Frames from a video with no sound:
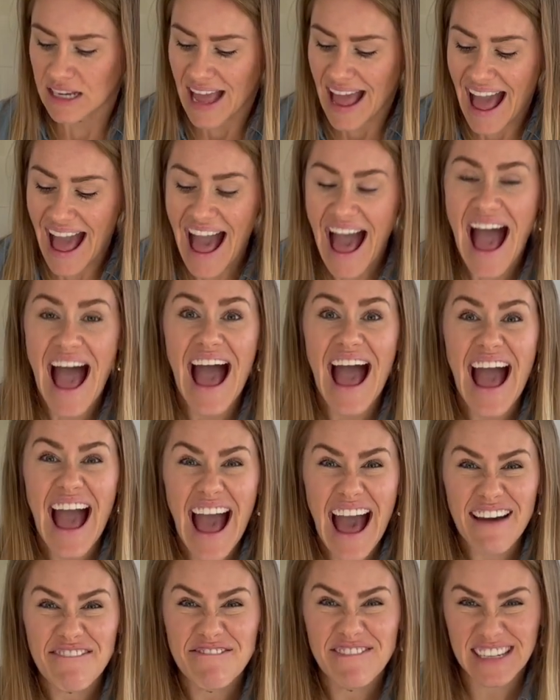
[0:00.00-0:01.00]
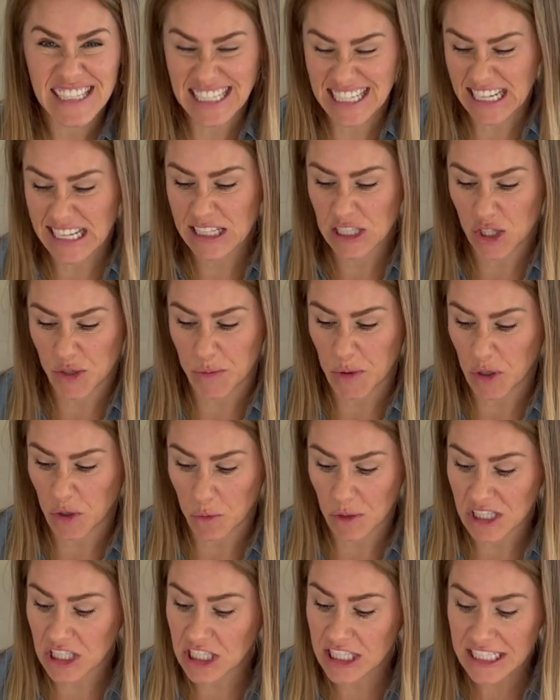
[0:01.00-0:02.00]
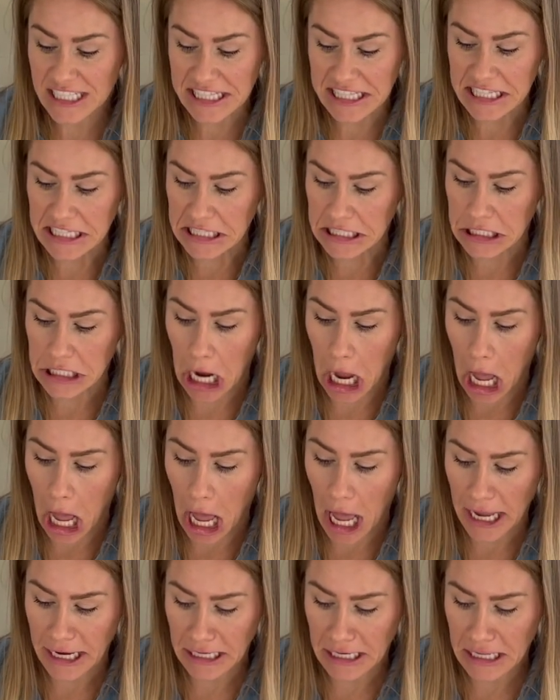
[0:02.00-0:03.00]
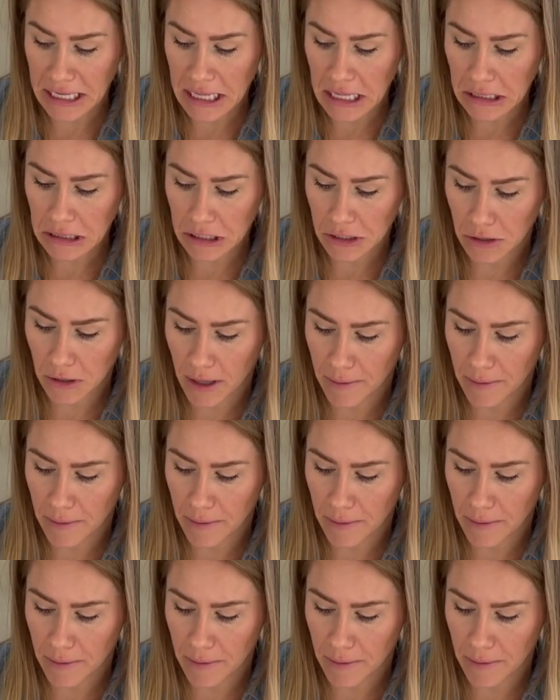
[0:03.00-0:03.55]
a half a teaspoon, which is just this tiny little